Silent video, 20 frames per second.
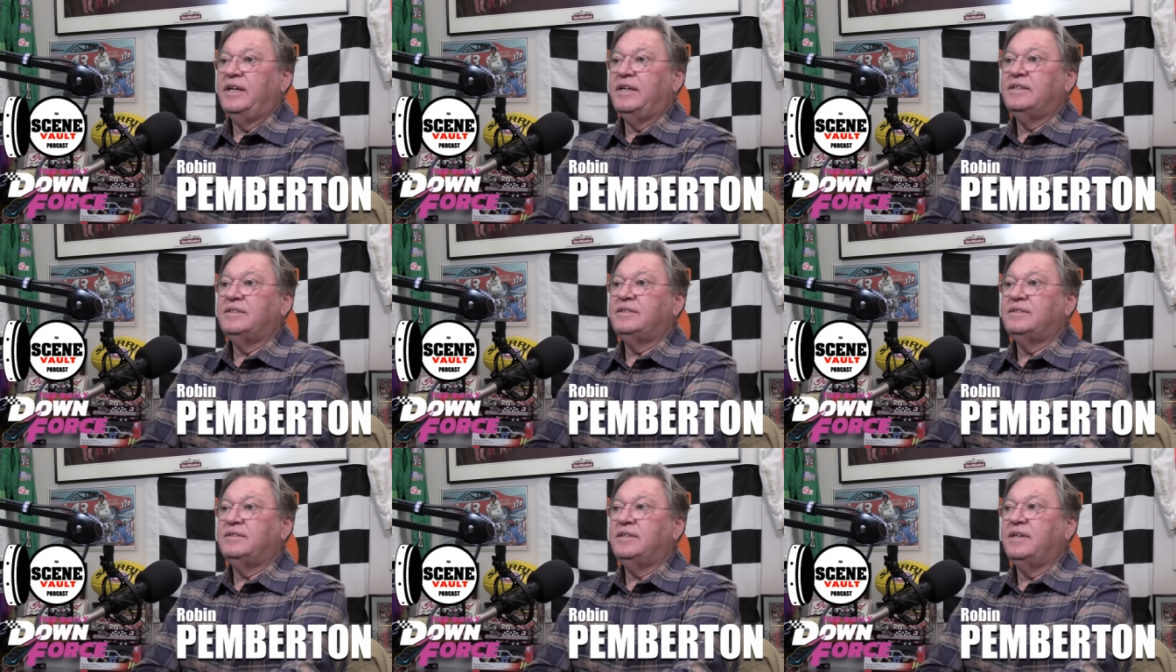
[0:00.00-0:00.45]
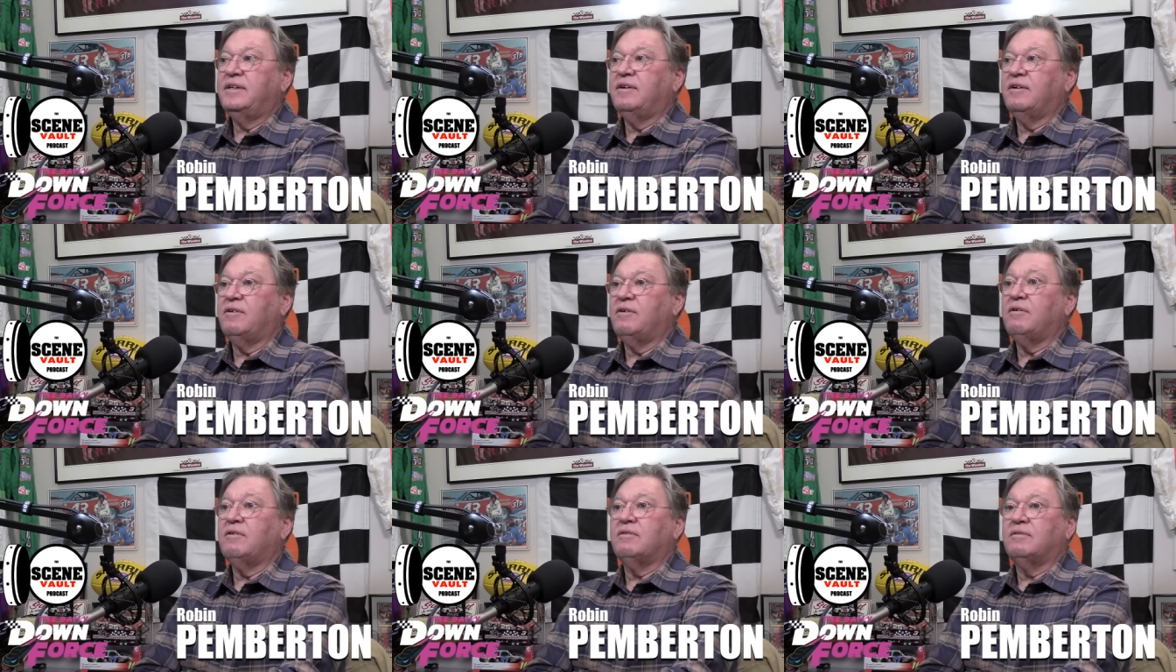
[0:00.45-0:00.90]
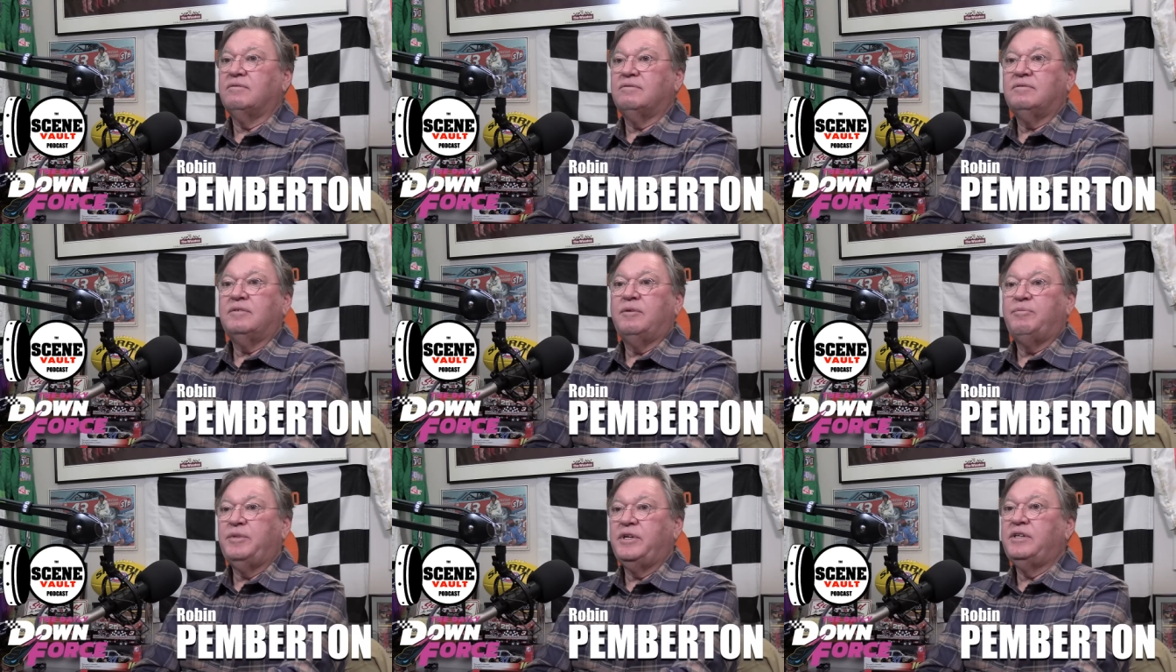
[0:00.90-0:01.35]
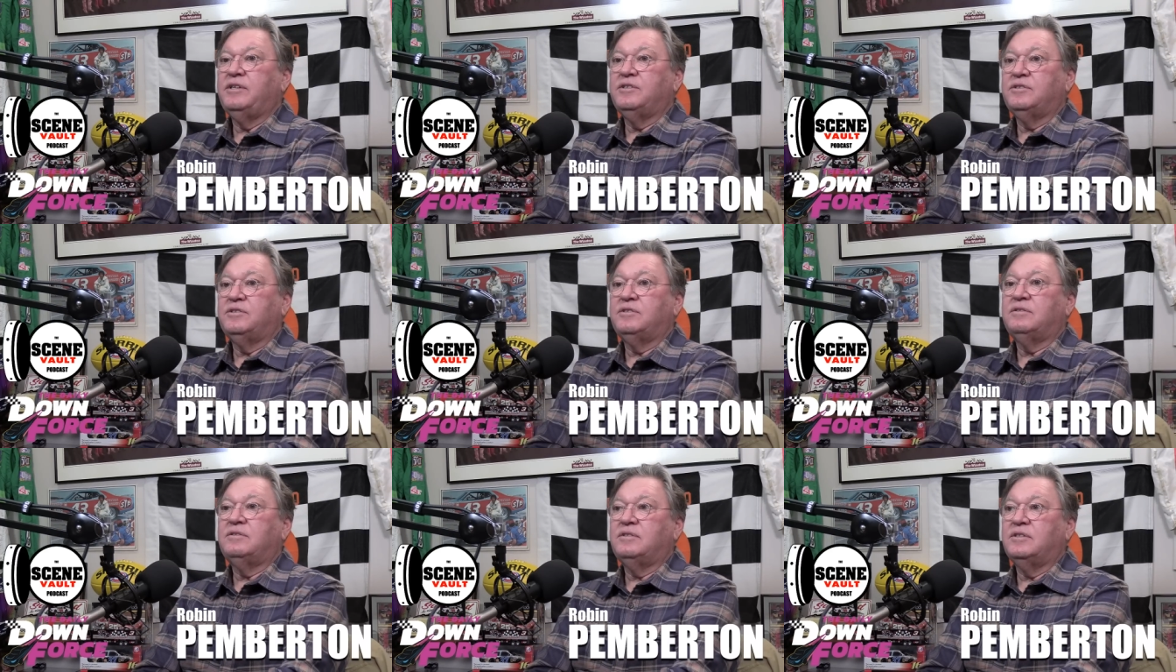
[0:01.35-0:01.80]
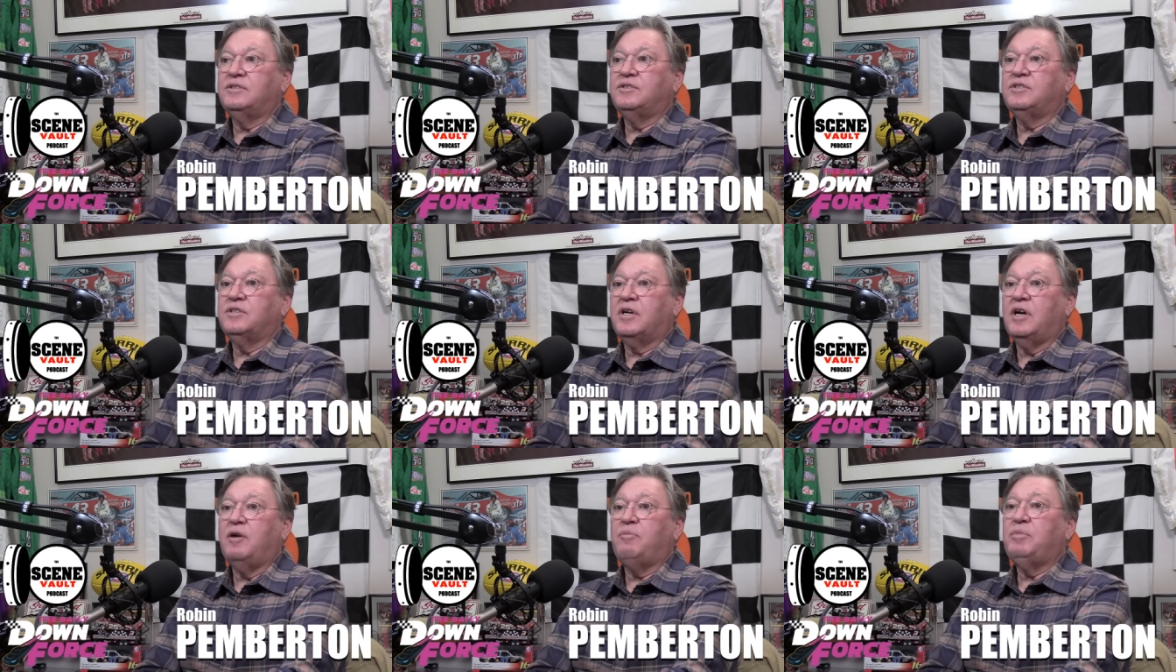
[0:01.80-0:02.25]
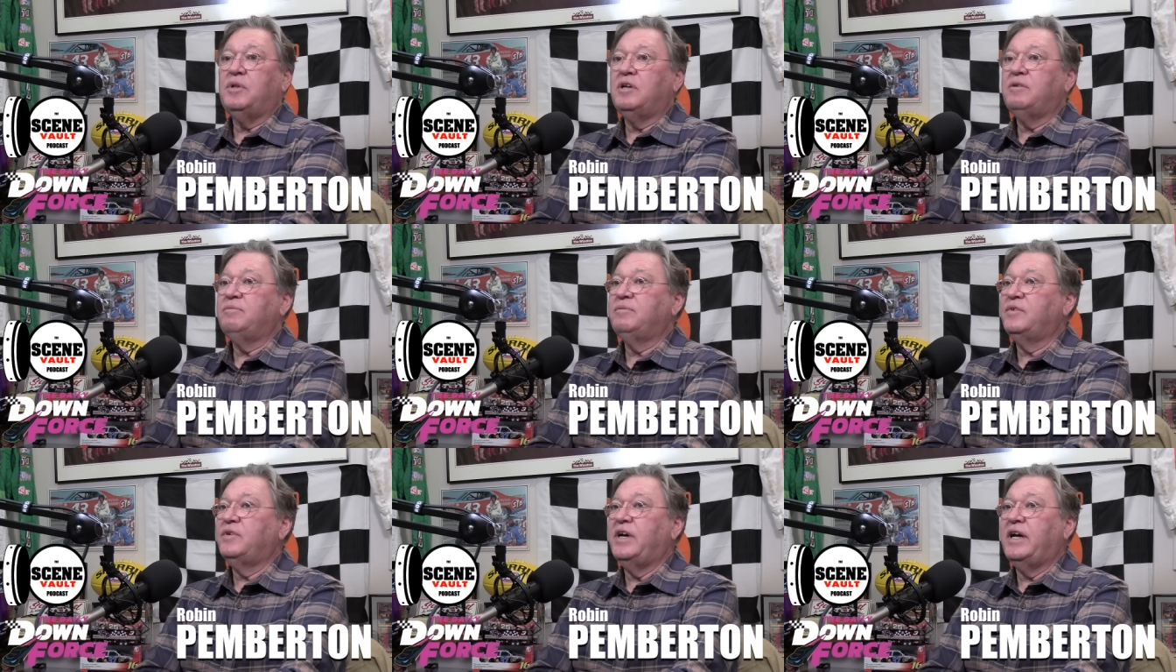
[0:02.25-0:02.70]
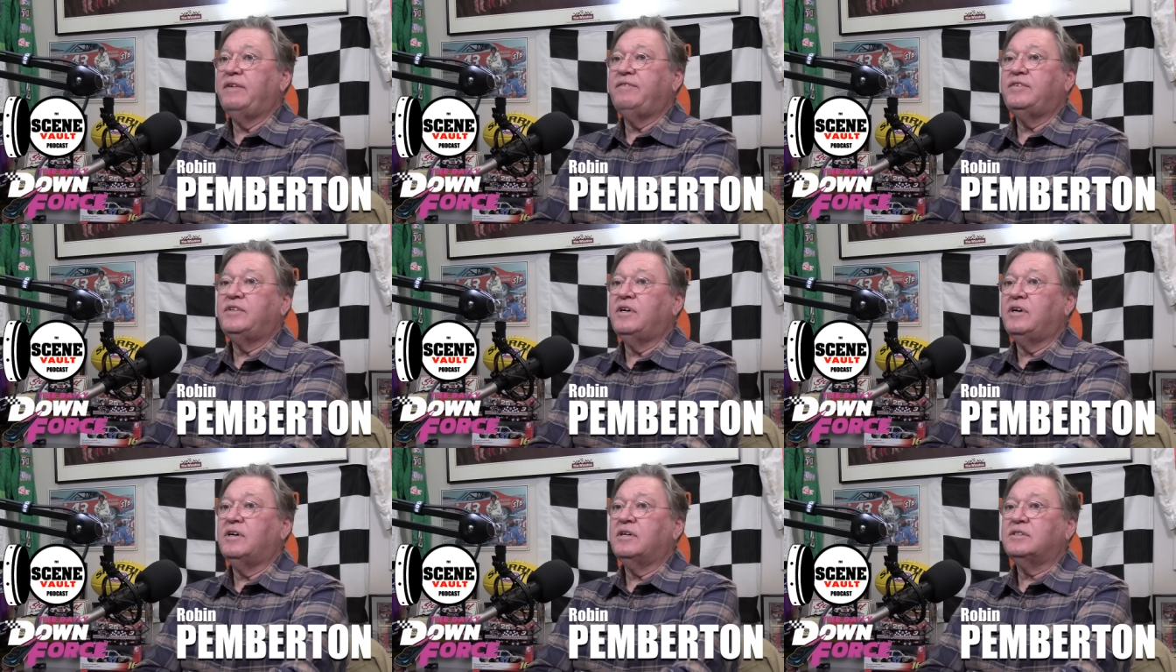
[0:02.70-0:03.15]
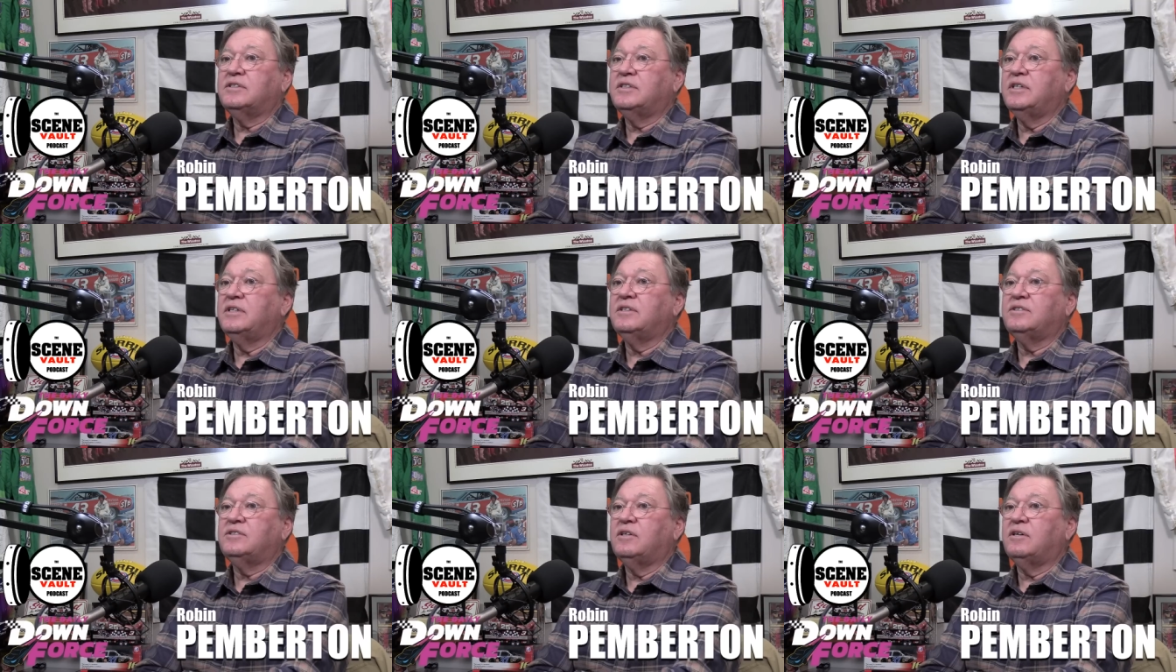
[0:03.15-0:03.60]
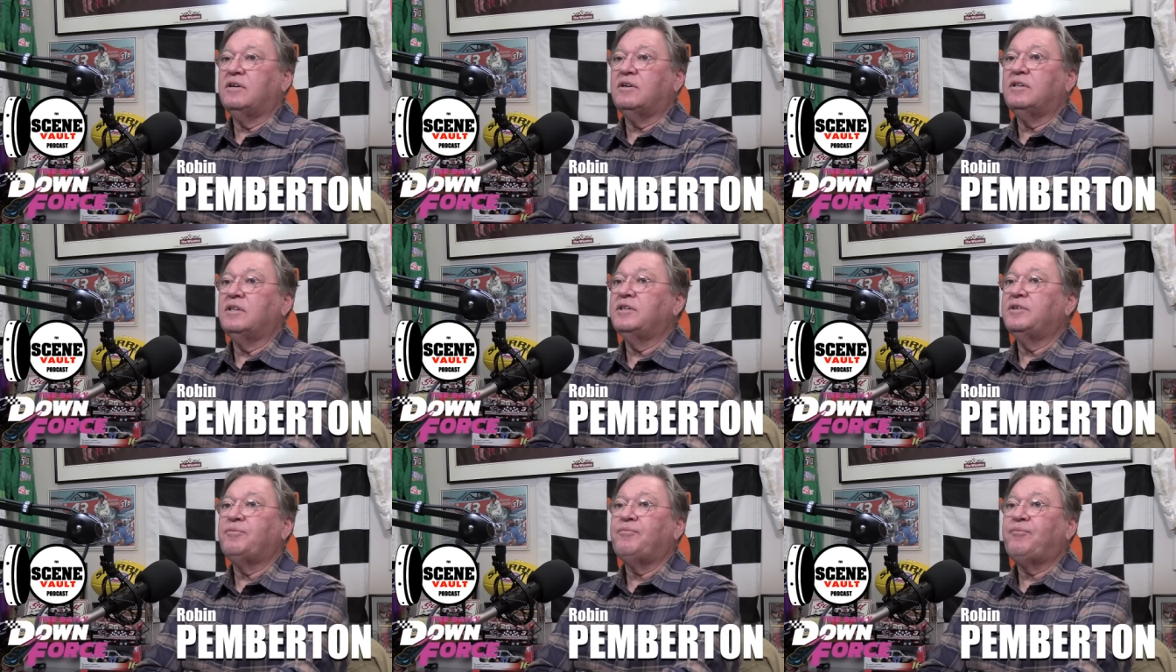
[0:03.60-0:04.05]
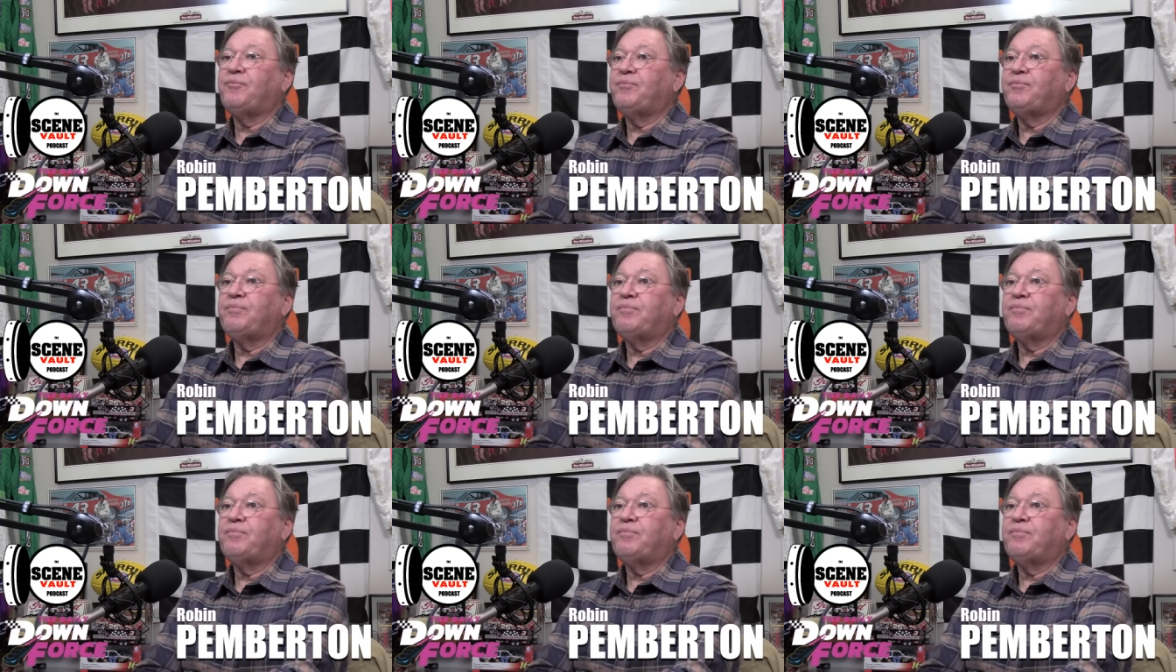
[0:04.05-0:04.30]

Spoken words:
it hurt. I mean, there's a couple of them we haven't talked since, hardly.